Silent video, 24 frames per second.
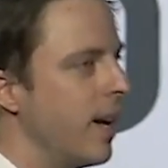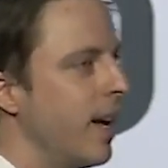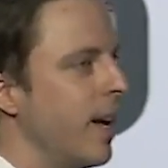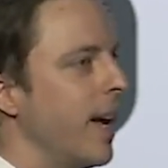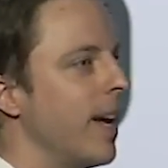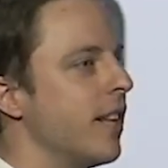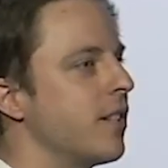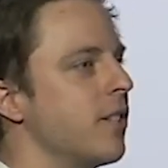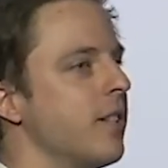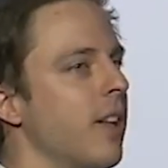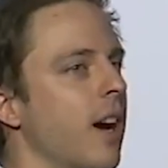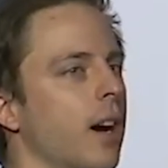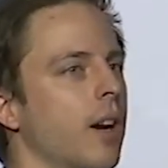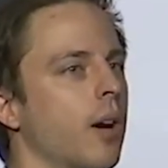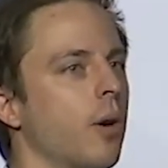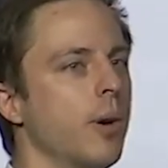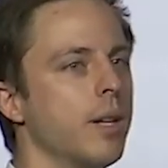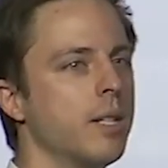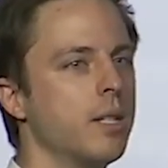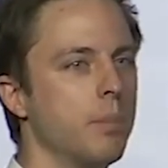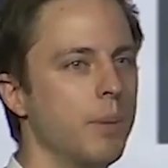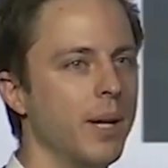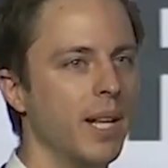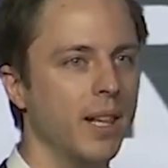It's not going
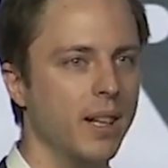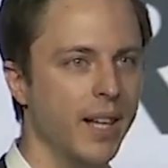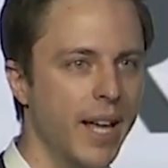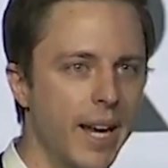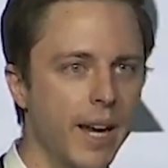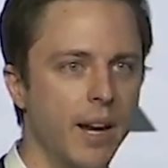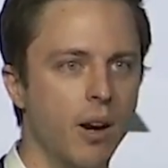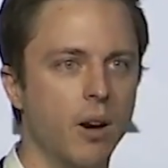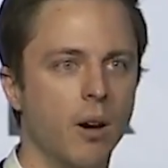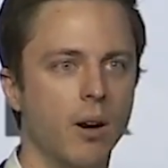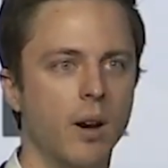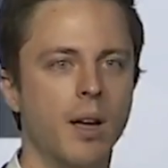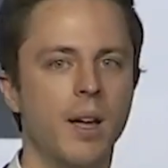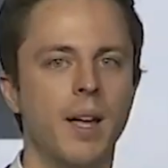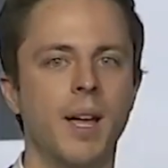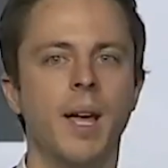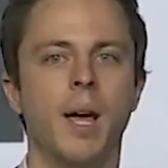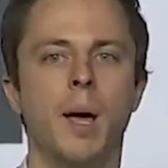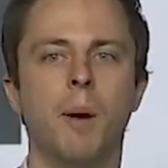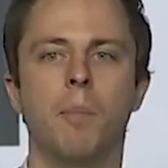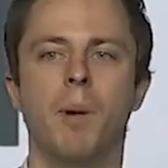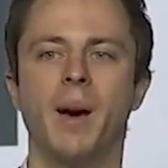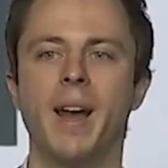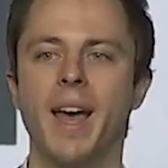to be
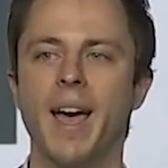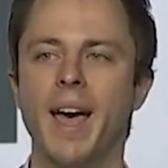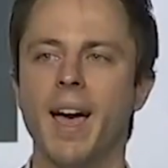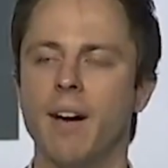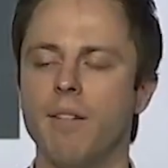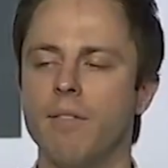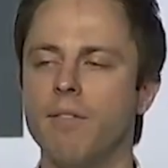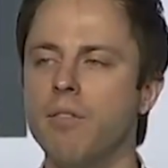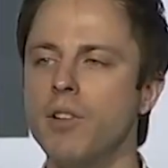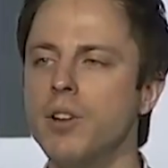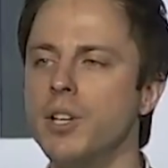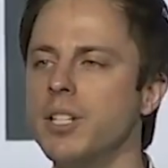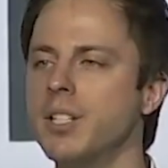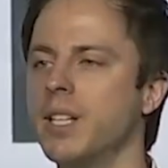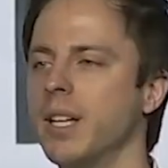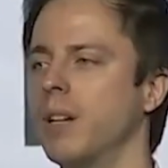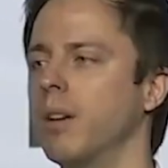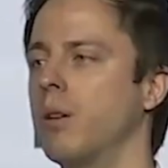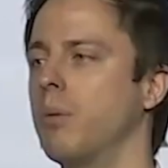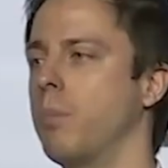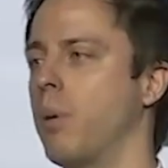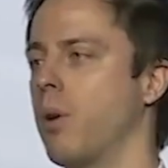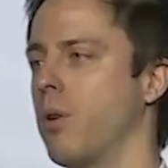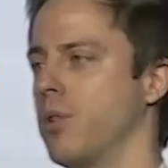linear, but every single
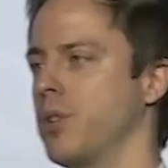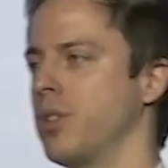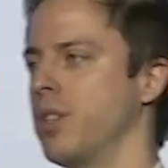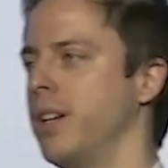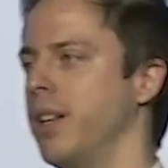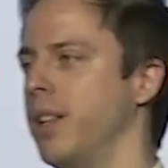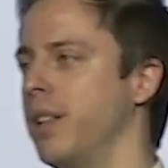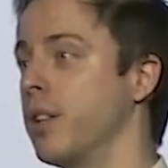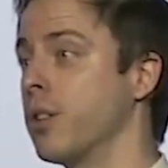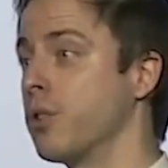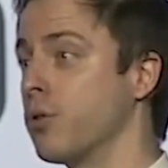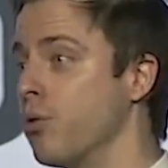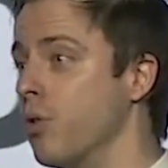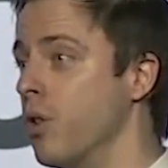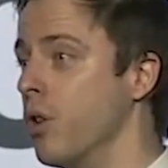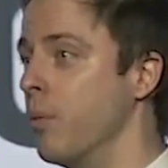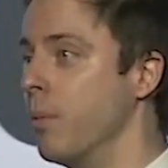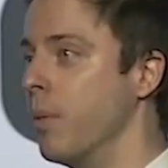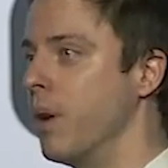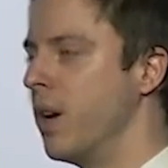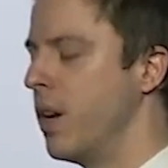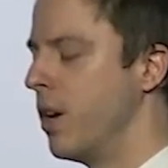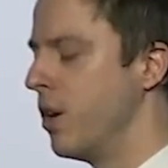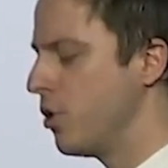person in this room
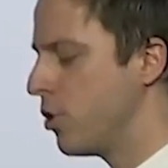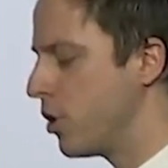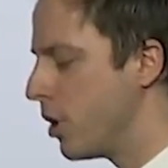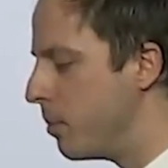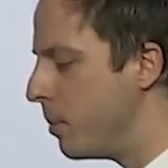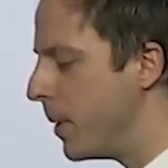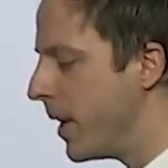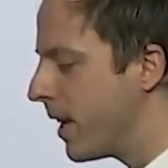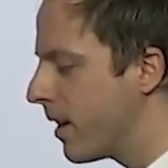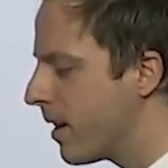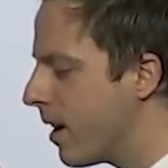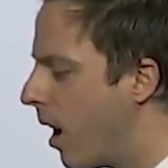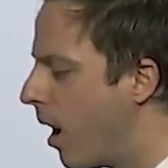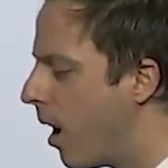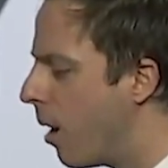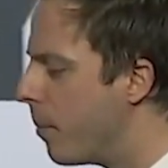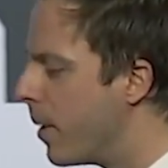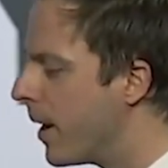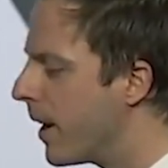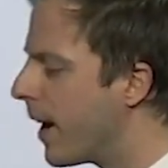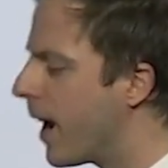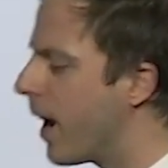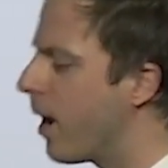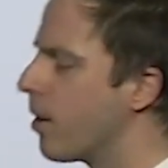should be
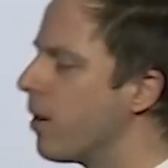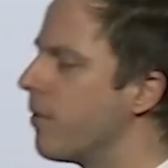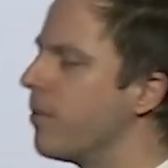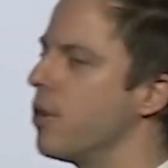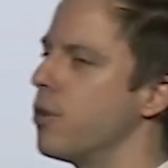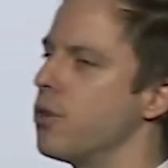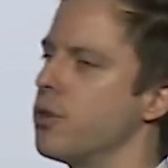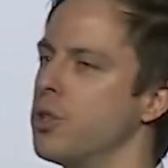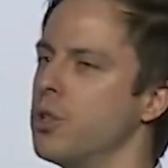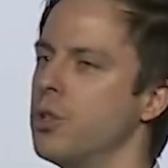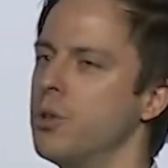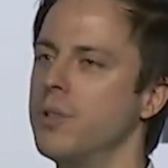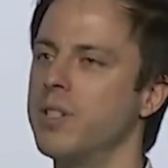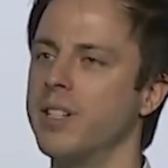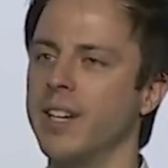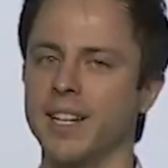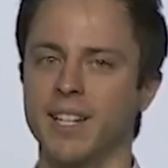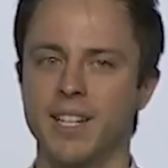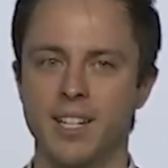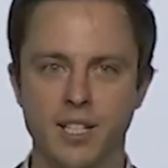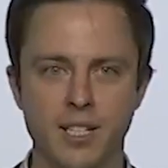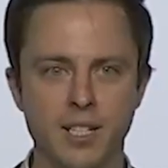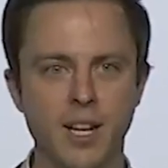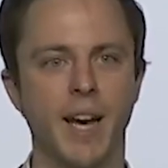coming out of their shoes
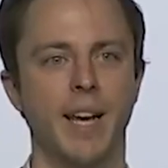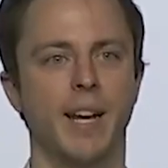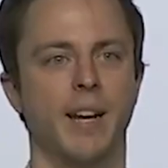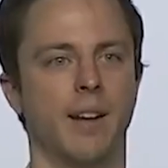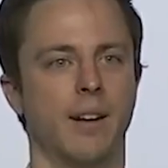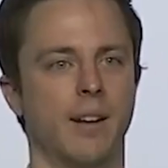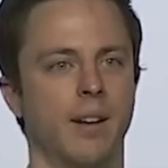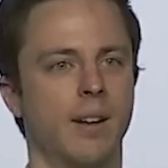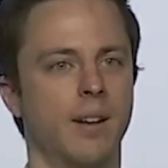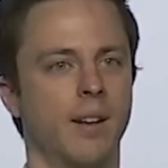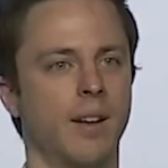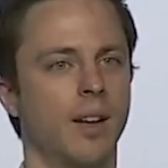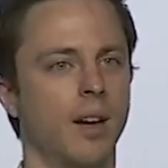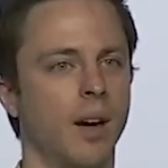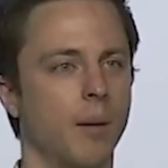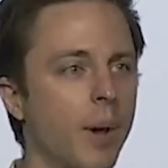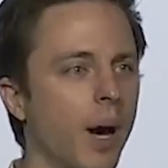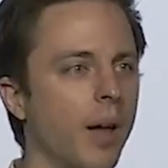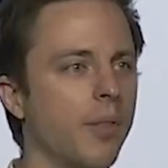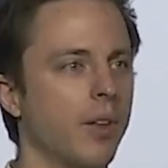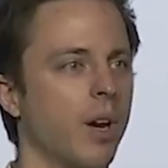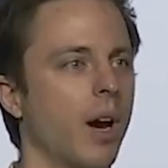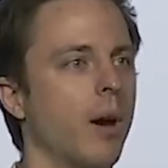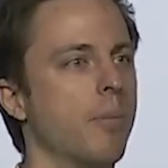excited
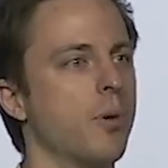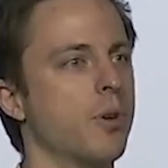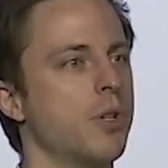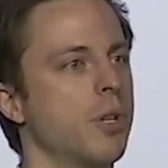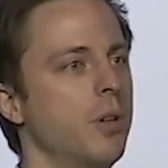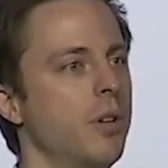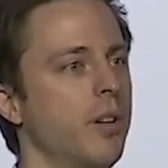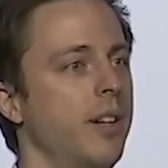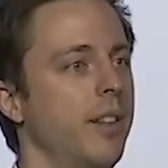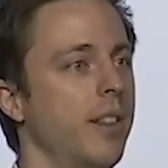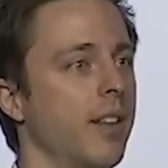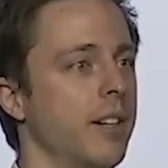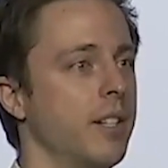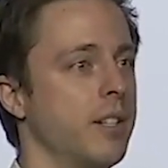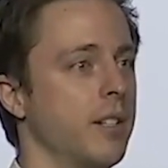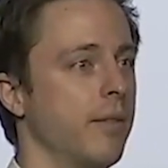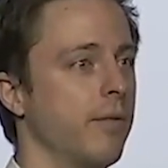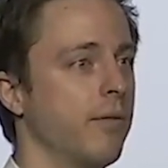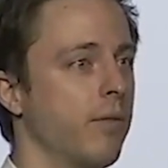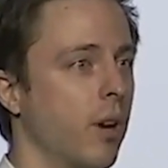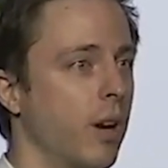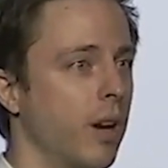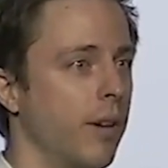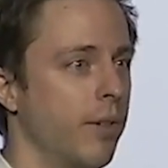about the opportunity that is in
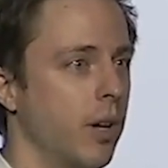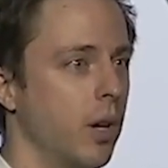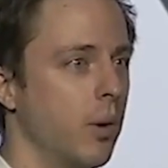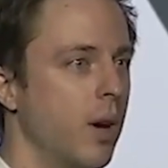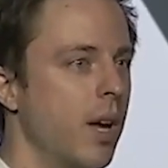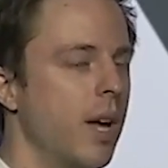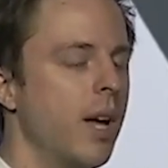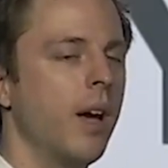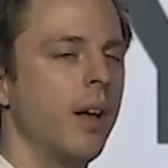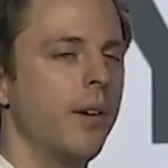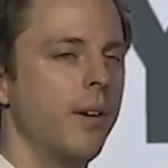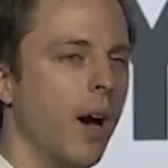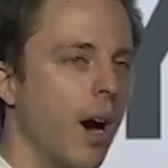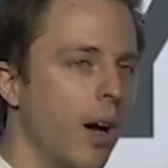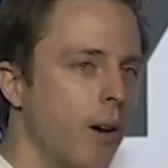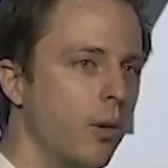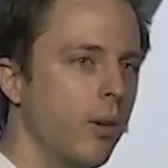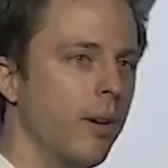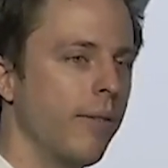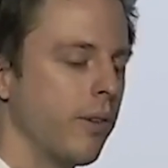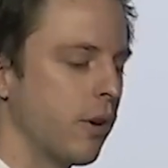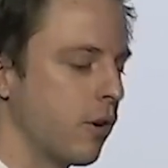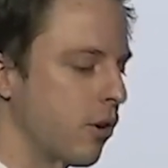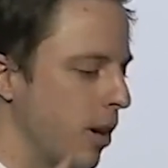front of you, not only
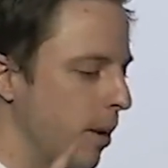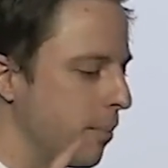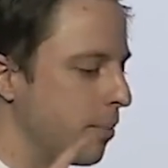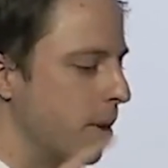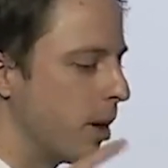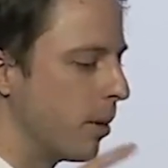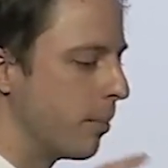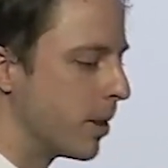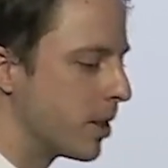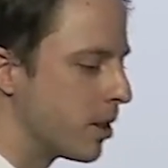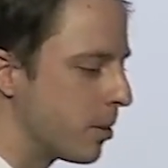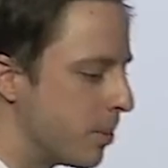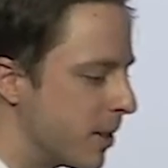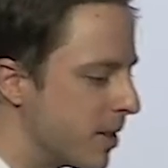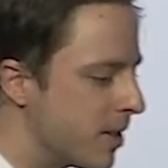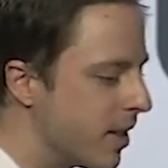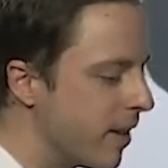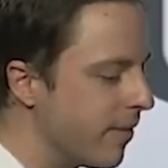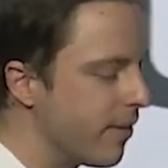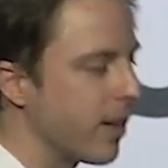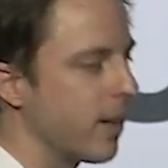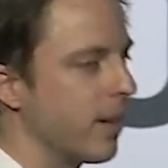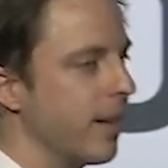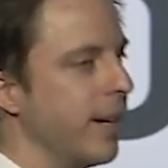for crypto, but
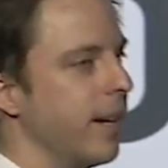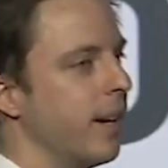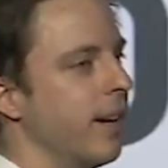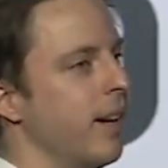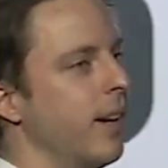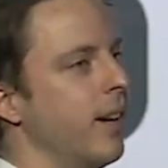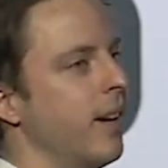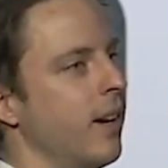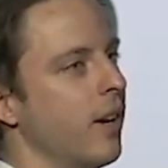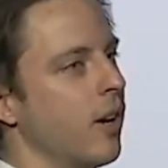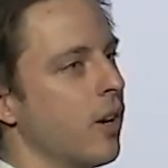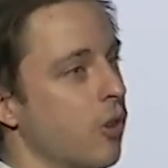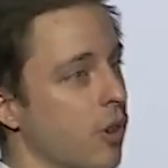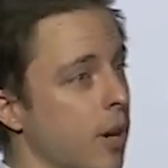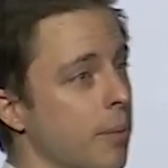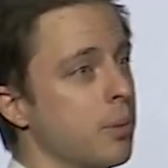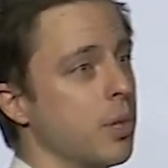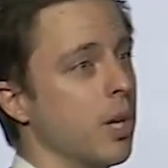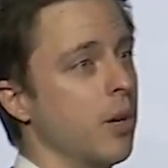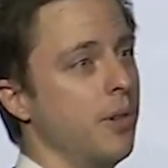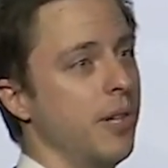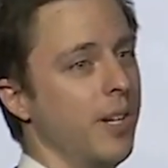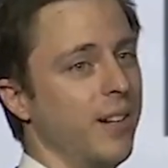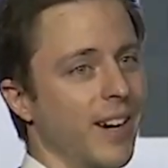specifically
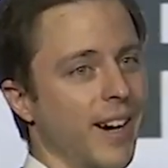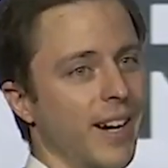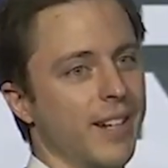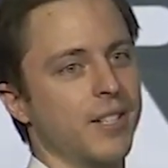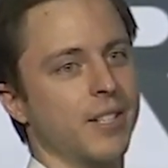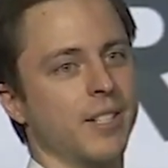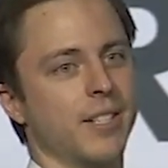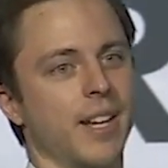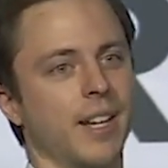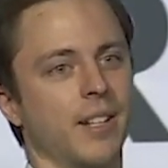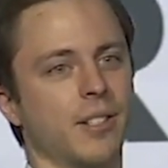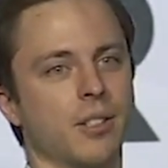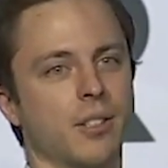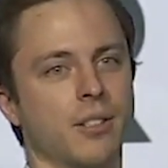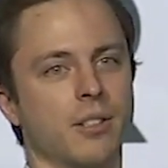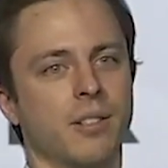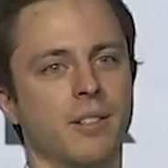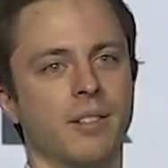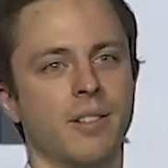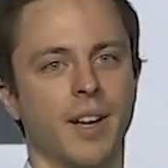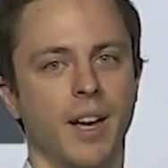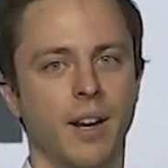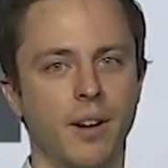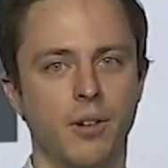crypto in the United States
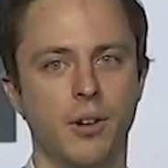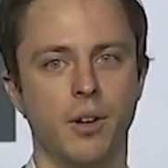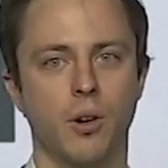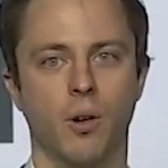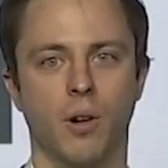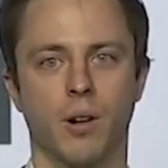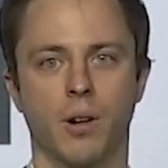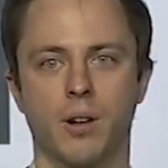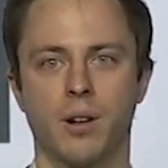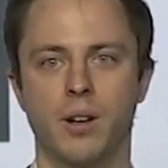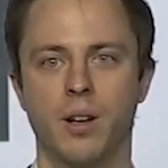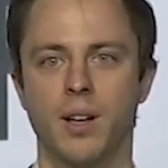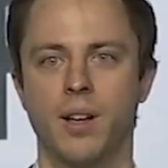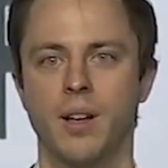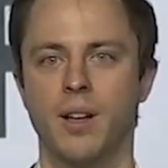and New York.